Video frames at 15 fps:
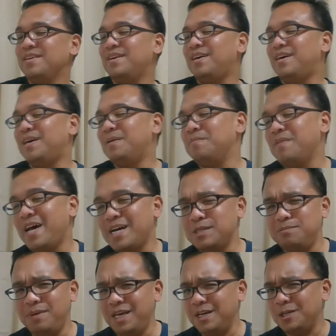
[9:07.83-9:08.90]
as
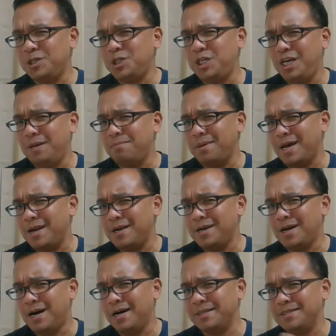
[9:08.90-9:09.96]
being cheap and
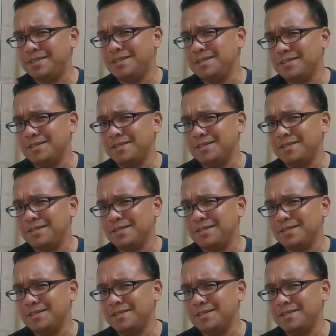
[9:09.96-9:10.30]
not